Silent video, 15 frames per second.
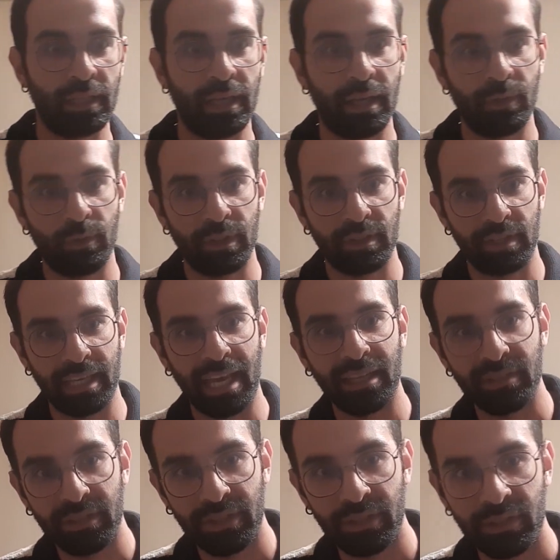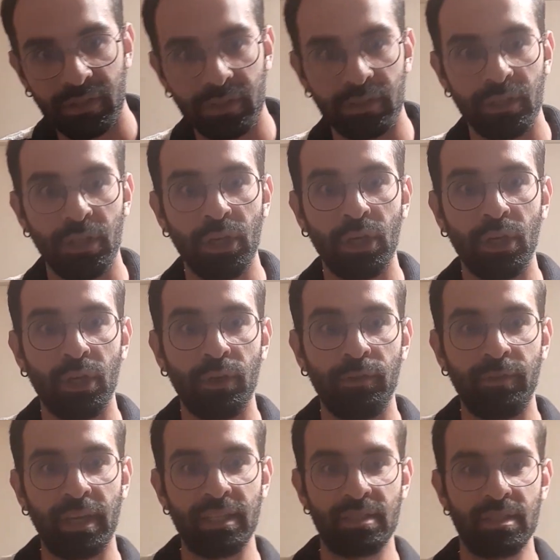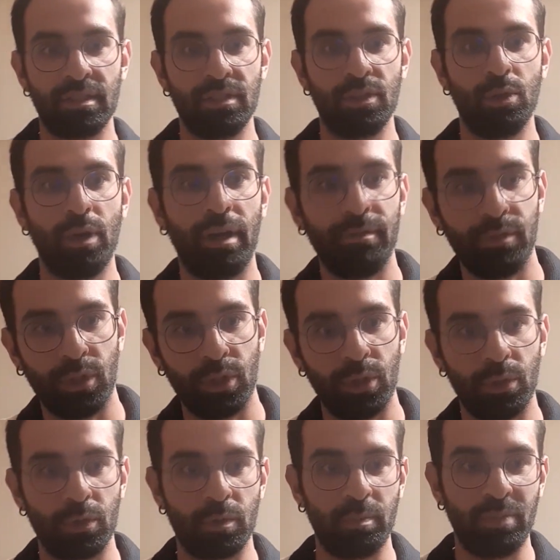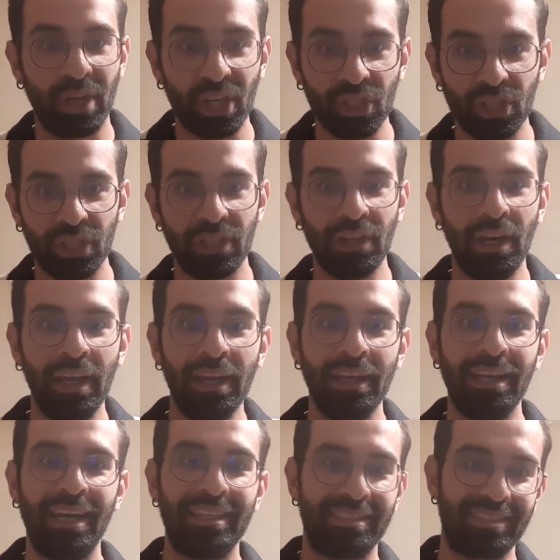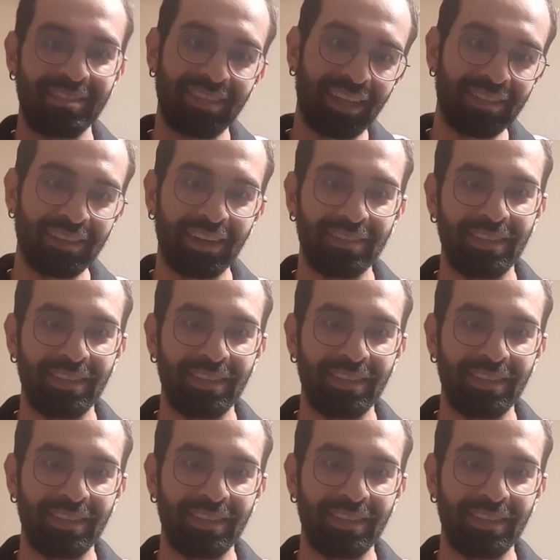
and with gaseous phases you have to use pressure, and standard